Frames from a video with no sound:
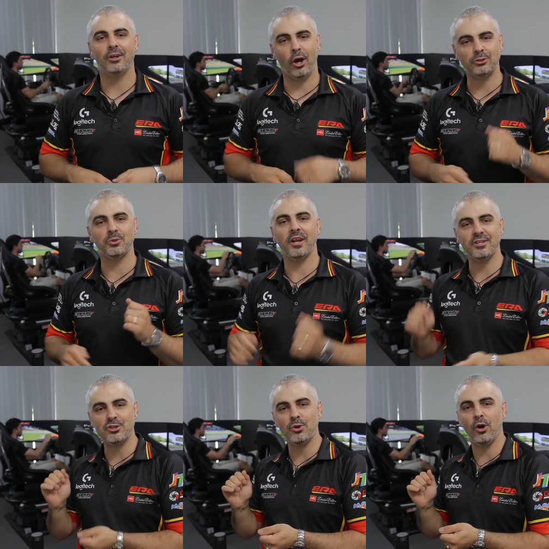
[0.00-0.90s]
guys will get
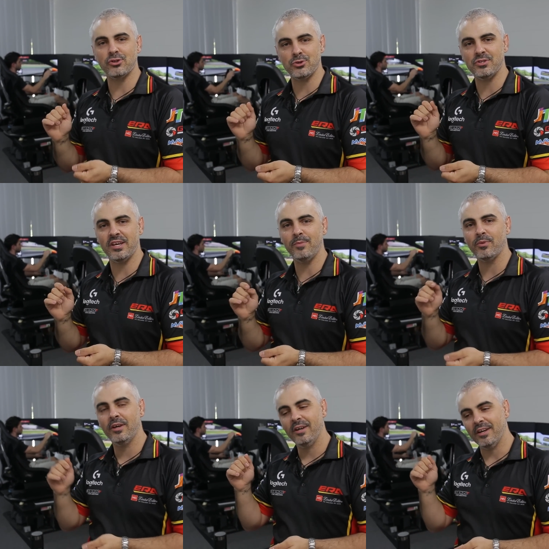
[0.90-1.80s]
in too hot, too deep,